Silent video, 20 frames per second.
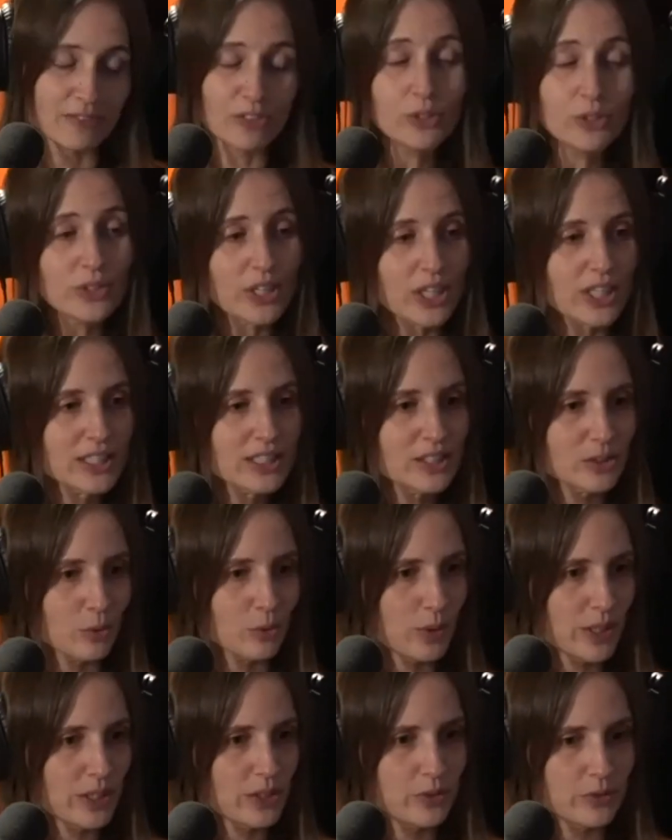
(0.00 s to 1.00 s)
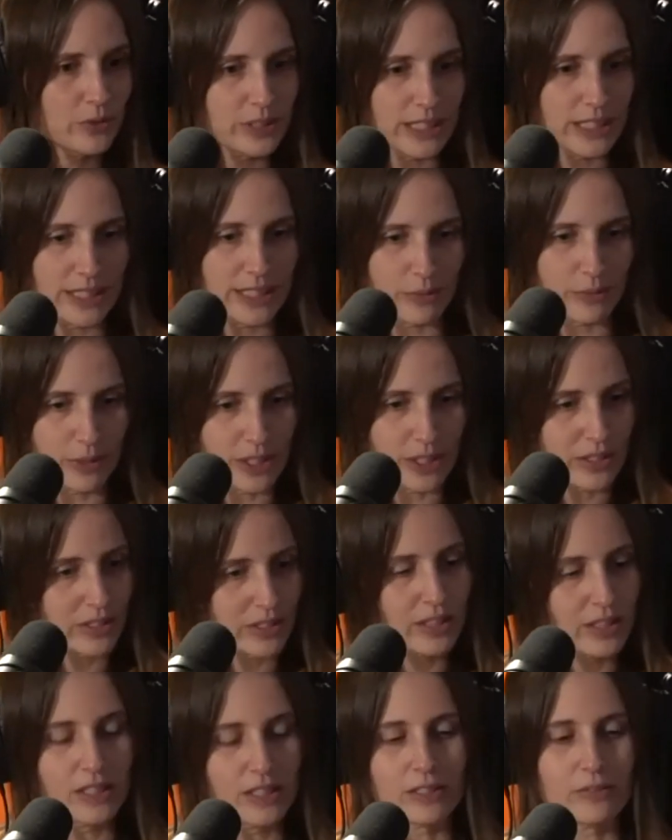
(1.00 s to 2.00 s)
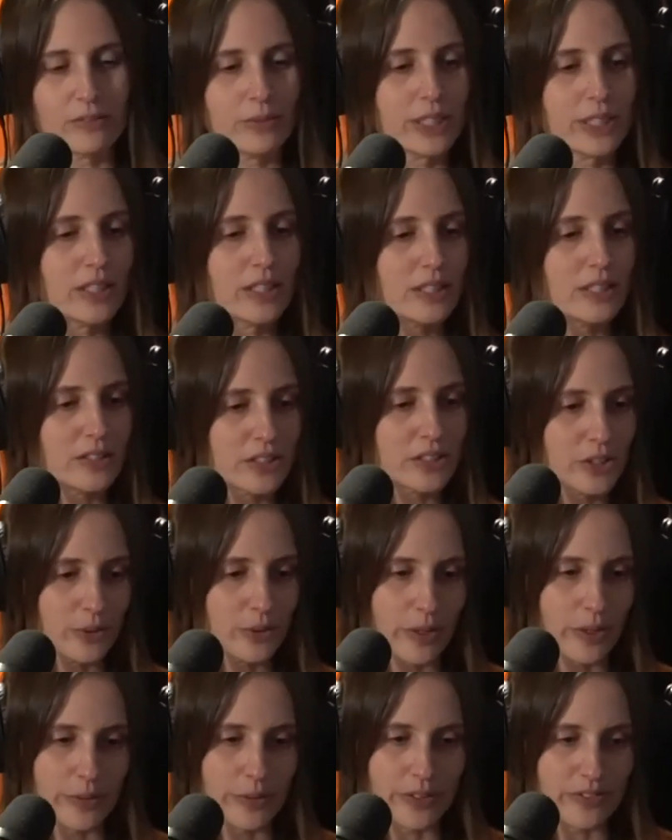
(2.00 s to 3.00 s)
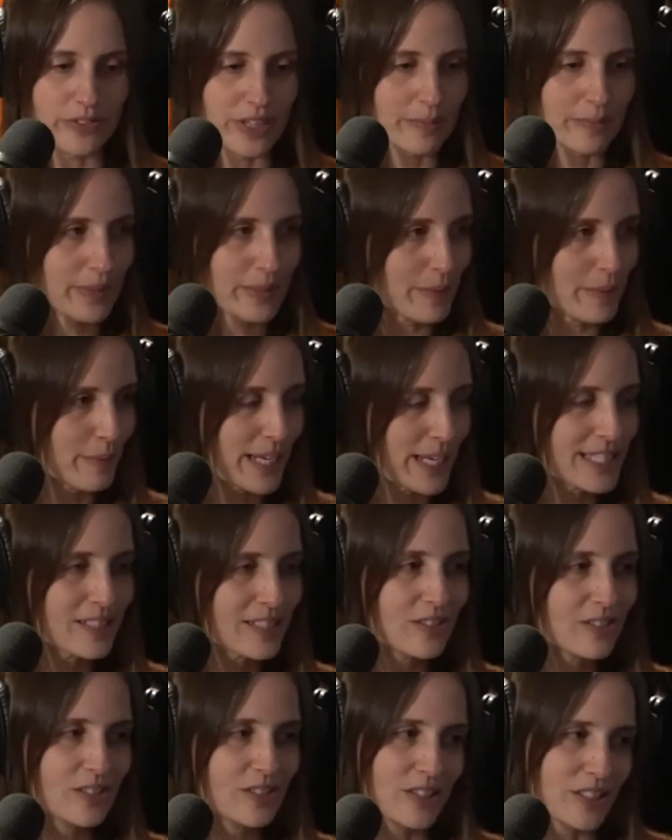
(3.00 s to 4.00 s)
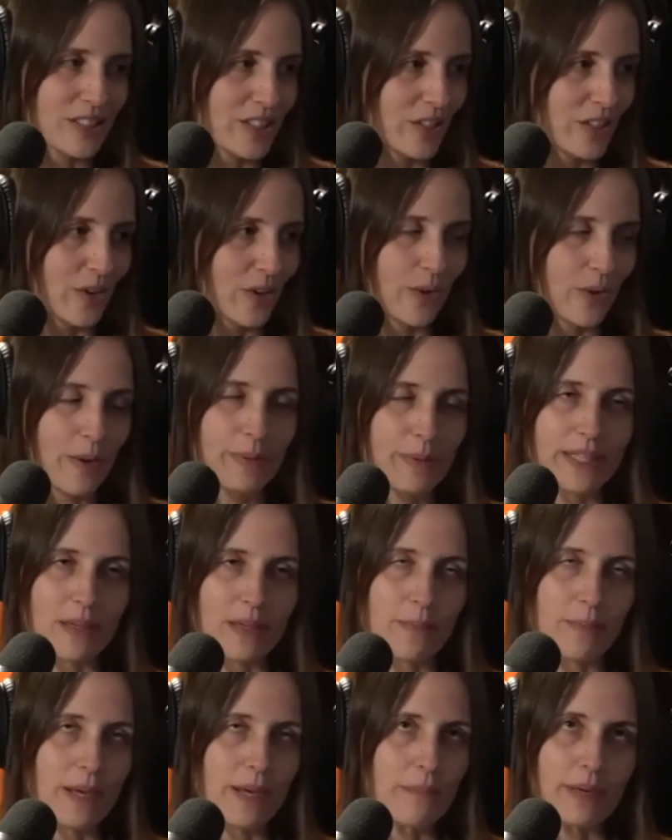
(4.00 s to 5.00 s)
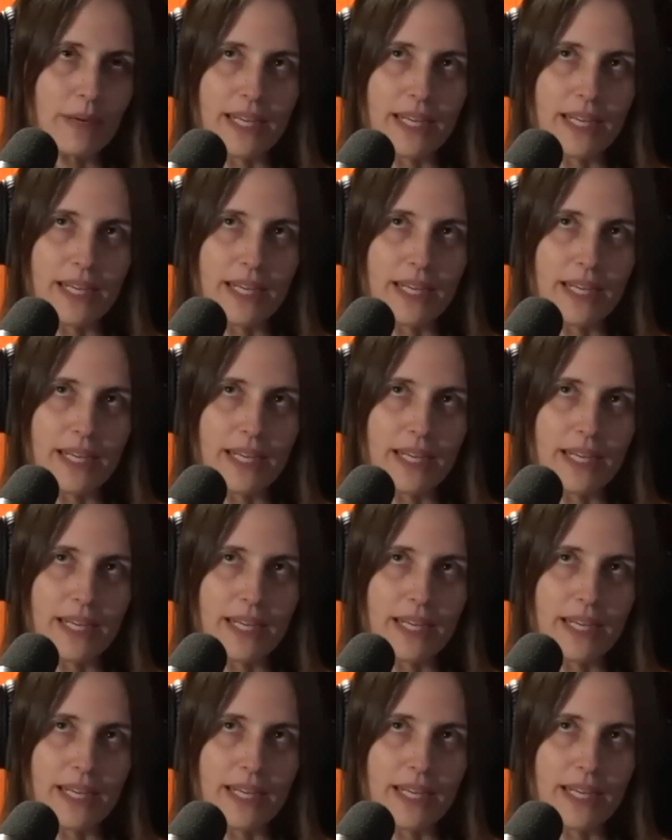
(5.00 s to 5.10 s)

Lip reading: two dogs. So one who's like, we call our Chihuahua the family ambassador. She's going to go up and get pet by